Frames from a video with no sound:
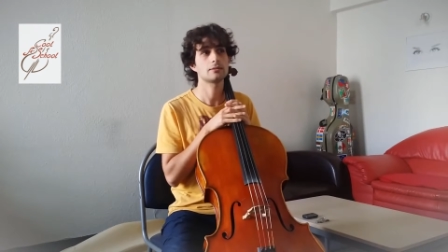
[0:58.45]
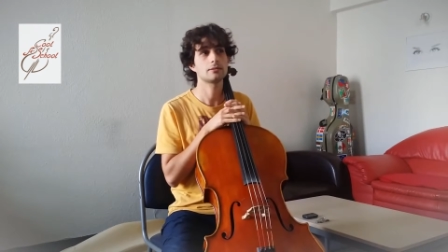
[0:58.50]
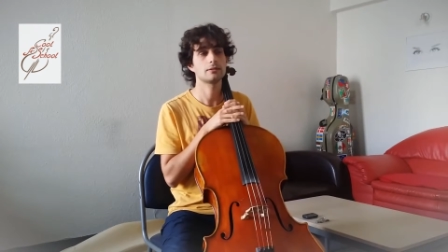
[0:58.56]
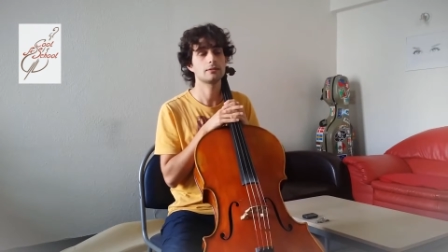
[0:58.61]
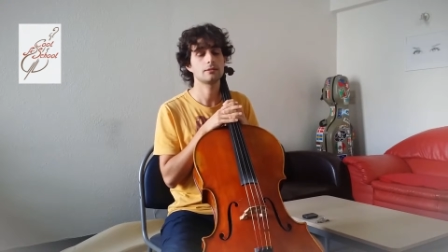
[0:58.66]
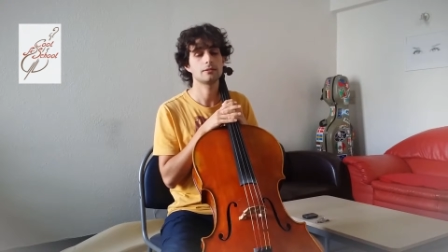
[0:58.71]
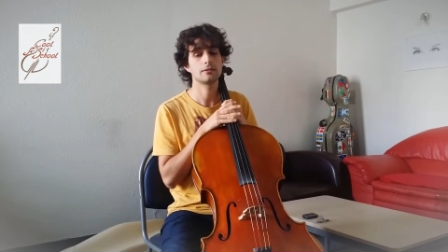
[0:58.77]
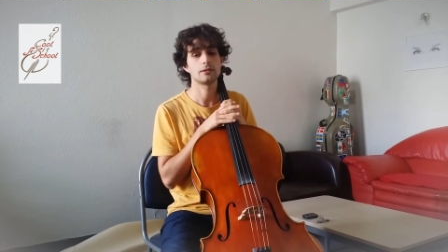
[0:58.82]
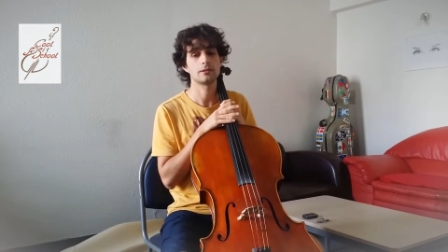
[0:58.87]

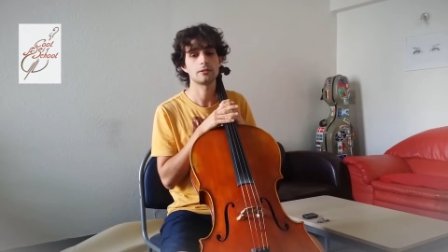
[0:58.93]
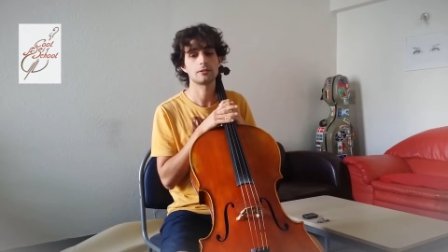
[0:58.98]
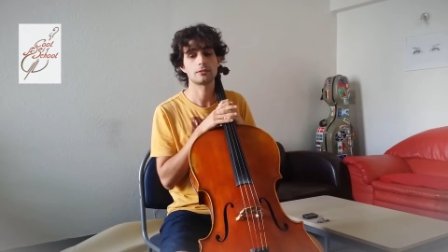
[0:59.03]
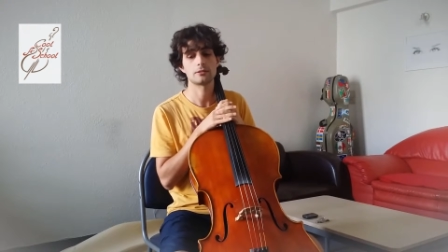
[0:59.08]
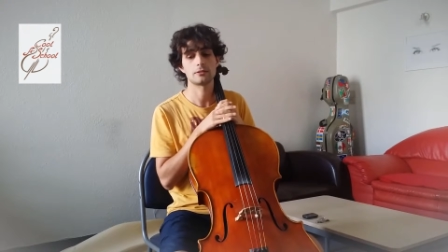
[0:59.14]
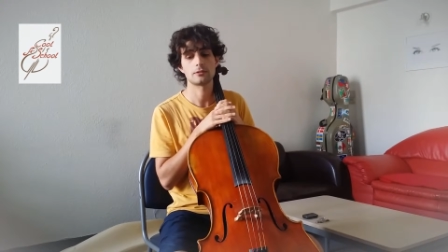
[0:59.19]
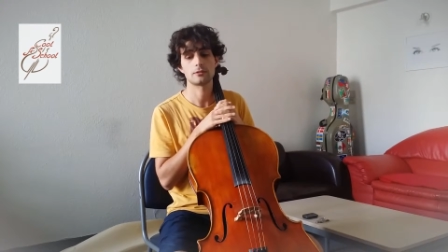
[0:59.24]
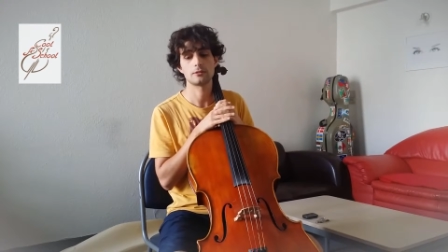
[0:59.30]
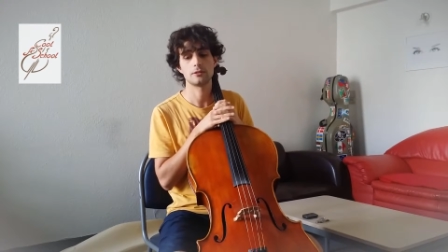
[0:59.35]
uh,
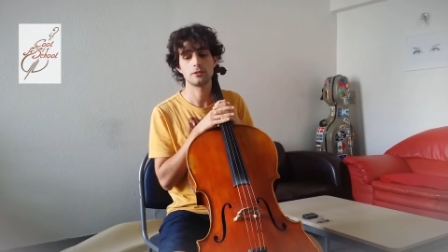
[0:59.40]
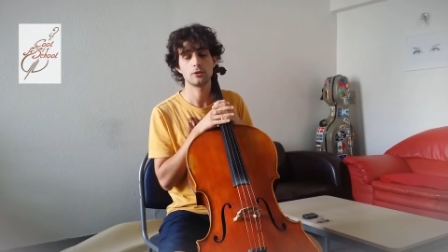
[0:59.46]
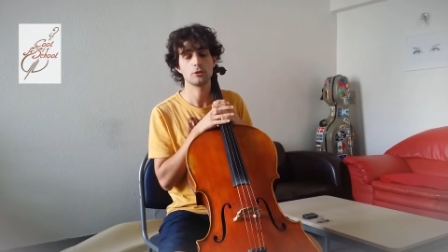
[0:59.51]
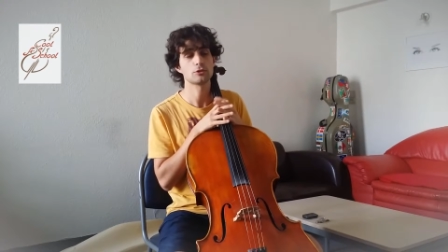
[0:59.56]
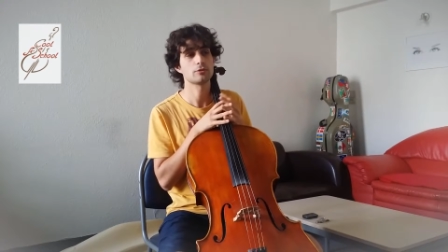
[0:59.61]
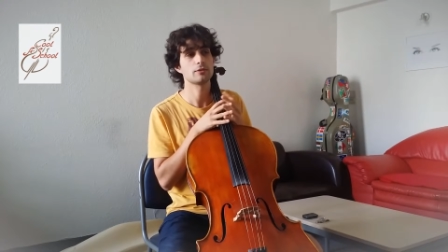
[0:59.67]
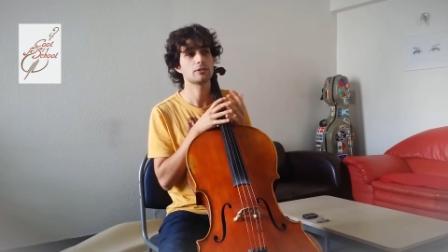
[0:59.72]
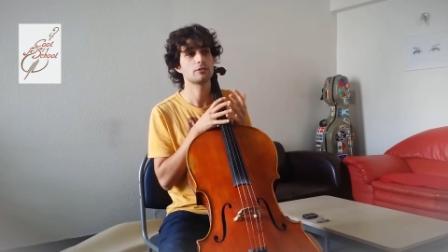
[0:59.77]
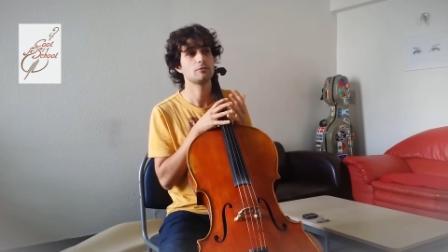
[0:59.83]
his, he
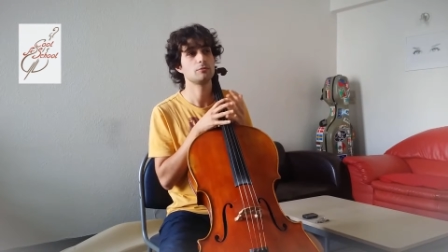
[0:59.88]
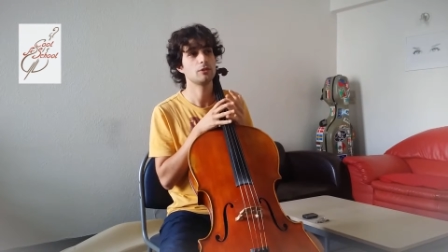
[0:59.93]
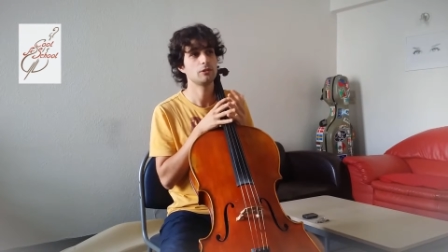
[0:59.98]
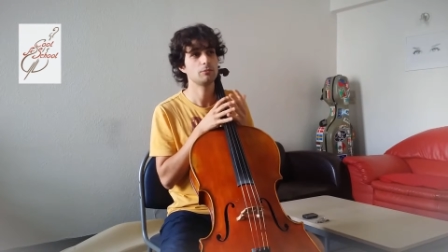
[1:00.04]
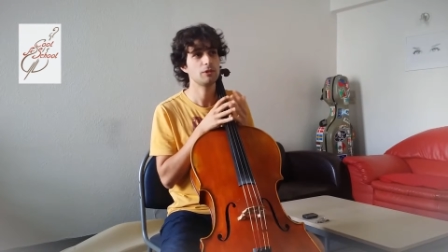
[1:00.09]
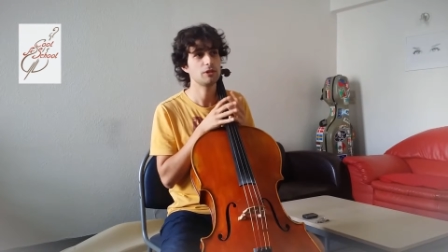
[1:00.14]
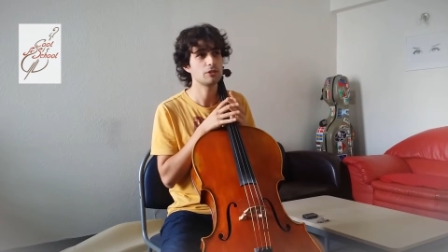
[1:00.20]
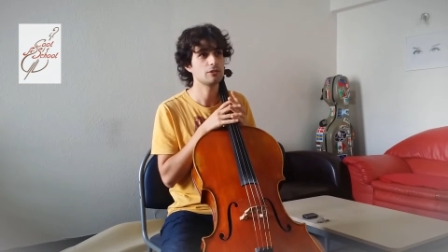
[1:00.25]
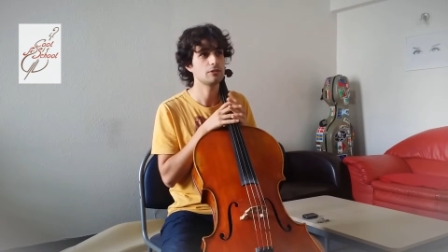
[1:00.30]
also has an
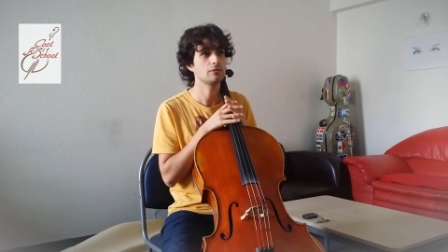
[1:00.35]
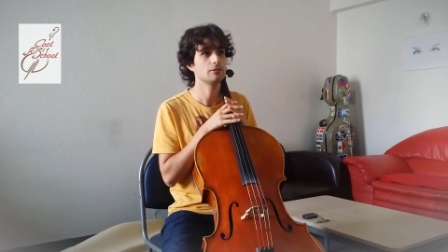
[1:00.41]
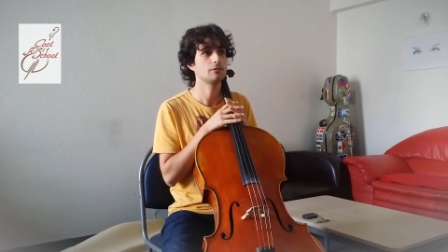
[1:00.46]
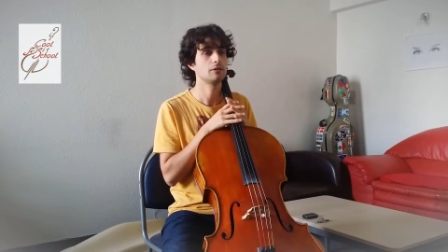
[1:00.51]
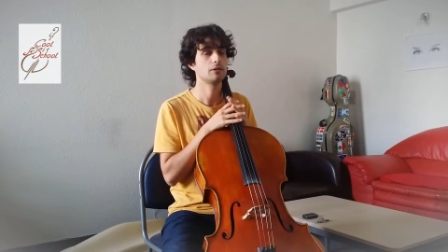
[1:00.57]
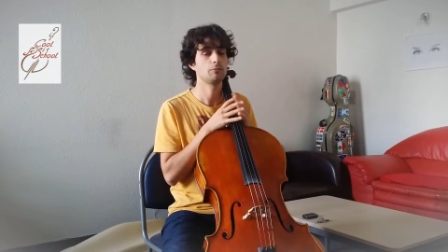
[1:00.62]
amazing,